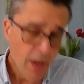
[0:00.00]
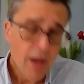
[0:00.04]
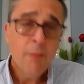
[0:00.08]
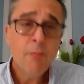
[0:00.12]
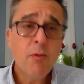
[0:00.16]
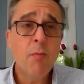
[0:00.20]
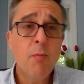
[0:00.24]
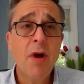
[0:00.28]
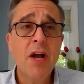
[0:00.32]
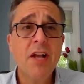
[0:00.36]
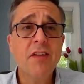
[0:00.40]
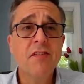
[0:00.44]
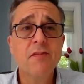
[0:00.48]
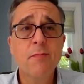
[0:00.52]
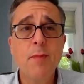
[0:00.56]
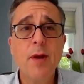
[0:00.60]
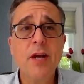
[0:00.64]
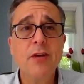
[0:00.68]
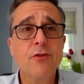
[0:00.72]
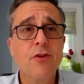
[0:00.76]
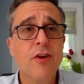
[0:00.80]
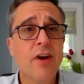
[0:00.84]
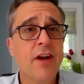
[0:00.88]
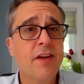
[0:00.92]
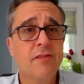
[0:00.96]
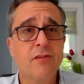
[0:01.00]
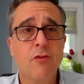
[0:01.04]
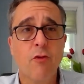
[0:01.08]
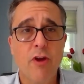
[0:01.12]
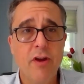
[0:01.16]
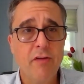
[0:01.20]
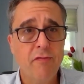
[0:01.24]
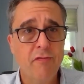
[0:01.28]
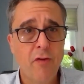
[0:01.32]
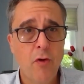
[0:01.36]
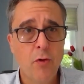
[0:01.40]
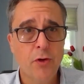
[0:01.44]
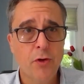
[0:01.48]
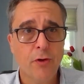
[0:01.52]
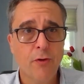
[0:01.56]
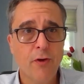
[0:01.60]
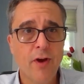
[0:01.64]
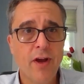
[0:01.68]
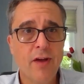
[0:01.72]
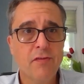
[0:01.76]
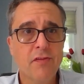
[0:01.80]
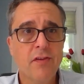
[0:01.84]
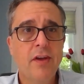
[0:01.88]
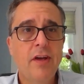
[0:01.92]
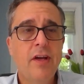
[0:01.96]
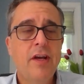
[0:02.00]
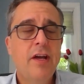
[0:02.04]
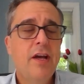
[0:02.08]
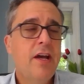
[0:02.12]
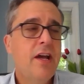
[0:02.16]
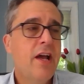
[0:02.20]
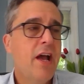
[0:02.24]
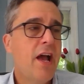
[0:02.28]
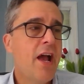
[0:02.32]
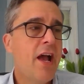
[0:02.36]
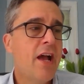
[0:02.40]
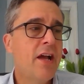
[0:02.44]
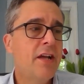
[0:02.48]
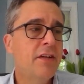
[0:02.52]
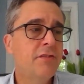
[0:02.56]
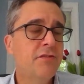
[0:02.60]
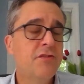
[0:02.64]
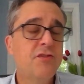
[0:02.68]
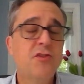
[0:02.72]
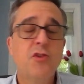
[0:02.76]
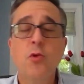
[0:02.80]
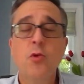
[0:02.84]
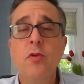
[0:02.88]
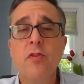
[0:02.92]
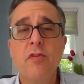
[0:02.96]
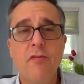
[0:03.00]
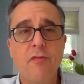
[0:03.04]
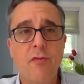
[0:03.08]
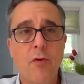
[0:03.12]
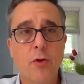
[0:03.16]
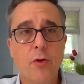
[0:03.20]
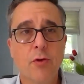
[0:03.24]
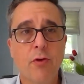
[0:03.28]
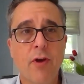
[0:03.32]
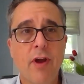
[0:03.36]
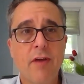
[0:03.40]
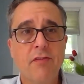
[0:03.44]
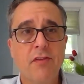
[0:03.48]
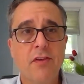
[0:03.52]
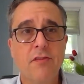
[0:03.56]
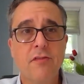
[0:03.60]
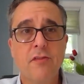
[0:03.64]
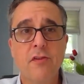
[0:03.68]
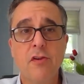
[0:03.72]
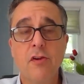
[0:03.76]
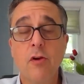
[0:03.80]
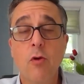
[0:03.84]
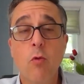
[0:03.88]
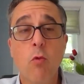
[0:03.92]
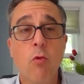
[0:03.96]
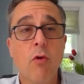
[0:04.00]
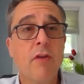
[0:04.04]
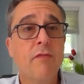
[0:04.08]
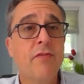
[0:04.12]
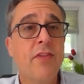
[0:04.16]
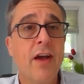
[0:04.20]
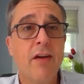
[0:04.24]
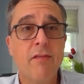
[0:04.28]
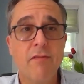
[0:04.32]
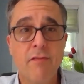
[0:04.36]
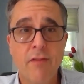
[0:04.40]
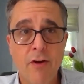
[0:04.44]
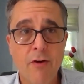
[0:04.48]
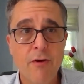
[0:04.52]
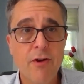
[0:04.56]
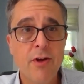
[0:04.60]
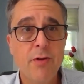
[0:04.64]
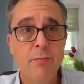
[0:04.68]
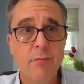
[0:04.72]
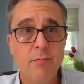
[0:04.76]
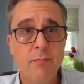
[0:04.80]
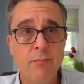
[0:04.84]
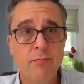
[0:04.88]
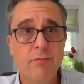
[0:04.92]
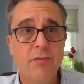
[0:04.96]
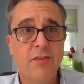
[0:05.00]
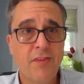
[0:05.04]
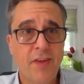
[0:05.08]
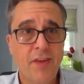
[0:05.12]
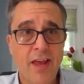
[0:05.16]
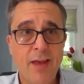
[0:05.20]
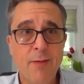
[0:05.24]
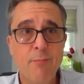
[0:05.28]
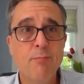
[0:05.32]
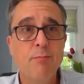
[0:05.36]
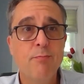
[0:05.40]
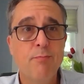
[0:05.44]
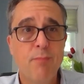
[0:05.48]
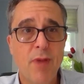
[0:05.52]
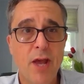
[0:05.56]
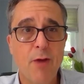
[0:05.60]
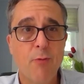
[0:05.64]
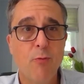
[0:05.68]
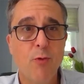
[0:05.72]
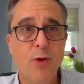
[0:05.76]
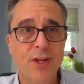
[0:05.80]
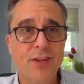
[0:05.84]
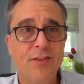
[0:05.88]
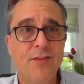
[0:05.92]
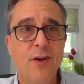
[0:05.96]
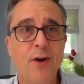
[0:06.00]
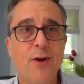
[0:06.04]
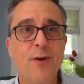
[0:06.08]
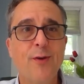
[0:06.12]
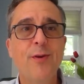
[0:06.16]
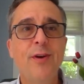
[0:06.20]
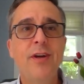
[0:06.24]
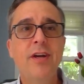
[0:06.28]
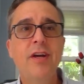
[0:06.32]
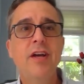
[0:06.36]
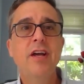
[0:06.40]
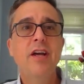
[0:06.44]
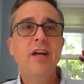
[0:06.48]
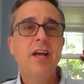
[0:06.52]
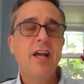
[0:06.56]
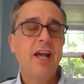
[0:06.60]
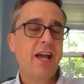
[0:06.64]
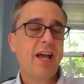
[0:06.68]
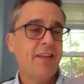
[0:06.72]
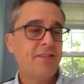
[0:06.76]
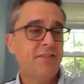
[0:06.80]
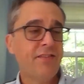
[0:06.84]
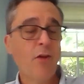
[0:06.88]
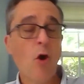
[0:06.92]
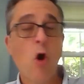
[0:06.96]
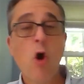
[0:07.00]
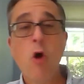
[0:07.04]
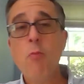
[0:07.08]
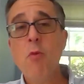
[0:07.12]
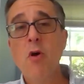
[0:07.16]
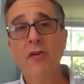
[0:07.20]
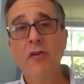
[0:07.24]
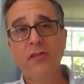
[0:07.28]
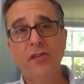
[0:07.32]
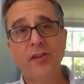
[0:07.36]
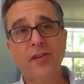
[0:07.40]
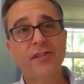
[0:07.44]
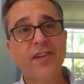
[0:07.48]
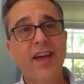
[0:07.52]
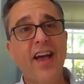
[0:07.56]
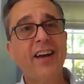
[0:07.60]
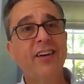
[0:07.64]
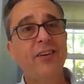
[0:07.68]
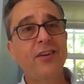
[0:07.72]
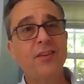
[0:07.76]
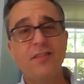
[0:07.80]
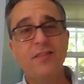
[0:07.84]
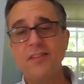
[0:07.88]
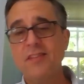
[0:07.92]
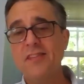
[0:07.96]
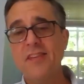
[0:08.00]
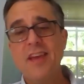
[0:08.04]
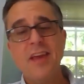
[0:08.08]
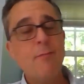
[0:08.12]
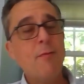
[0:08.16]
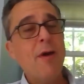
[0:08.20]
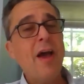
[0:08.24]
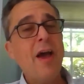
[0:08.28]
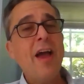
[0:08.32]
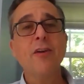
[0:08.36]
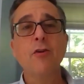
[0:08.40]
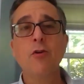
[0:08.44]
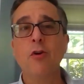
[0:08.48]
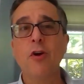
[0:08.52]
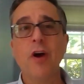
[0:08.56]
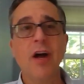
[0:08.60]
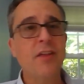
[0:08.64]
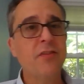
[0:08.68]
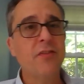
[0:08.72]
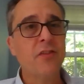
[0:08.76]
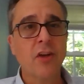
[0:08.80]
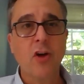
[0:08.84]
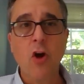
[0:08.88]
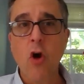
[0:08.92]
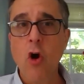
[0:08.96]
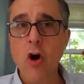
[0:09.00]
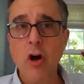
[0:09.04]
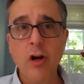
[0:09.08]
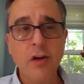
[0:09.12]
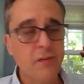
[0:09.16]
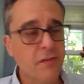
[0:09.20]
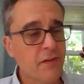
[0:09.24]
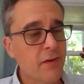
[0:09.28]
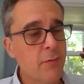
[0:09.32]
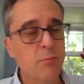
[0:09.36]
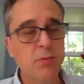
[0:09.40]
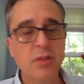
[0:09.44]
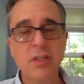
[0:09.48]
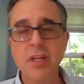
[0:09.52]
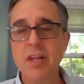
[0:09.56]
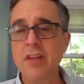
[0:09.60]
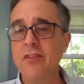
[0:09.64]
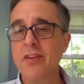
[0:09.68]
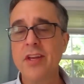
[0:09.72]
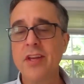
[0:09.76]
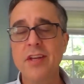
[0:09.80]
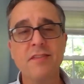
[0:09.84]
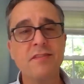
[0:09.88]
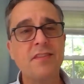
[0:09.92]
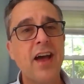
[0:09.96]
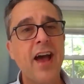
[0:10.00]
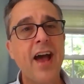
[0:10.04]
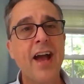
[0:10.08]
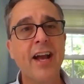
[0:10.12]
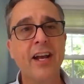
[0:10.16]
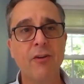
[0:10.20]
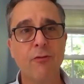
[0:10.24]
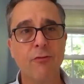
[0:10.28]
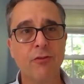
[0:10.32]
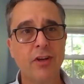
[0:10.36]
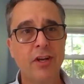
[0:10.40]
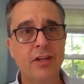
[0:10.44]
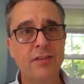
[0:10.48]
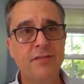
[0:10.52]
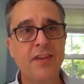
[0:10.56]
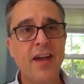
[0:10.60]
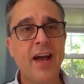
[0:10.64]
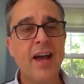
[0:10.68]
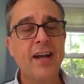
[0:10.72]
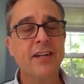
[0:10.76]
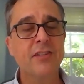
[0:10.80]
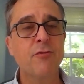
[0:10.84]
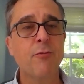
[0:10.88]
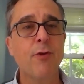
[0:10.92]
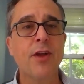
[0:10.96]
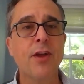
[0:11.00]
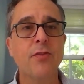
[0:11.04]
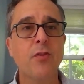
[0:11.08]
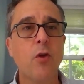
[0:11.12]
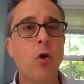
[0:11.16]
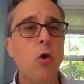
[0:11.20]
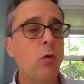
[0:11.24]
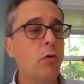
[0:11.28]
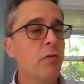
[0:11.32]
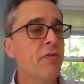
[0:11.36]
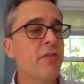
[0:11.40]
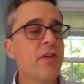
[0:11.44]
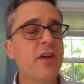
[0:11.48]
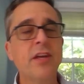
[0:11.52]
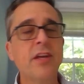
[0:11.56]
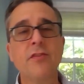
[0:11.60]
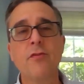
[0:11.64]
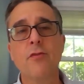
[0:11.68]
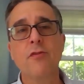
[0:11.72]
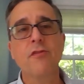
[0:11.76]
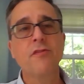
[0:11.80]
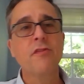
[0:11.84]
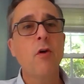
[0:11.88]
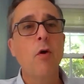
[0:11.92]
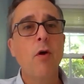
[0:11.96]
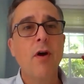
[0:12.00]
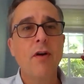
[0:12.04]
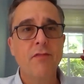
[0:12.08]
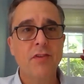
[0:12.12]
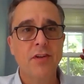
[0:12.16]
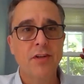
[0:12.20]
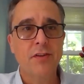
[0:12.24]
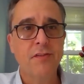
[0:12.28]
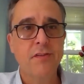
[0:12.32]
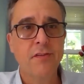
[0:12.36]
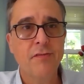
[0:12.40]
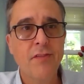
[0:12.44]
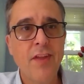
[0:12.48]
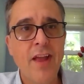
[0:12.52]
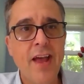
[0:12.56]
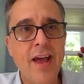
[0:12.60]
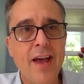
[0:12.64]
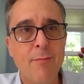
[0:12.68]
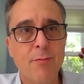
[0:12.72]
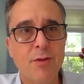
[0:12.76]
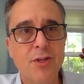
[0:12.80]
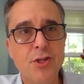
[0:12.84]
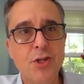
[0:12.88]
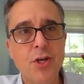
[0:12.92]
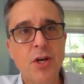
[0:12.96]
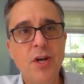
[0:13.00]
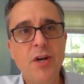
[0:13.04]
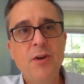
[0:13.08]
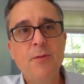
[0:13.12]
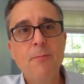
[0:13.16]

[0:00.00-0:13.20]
But my inspector has great photographs. And 2 of the photographs he took were of that very same bay window at almost exactly the same angle. And the caulk is completely intact around the whole thing. There's no evidence of damage.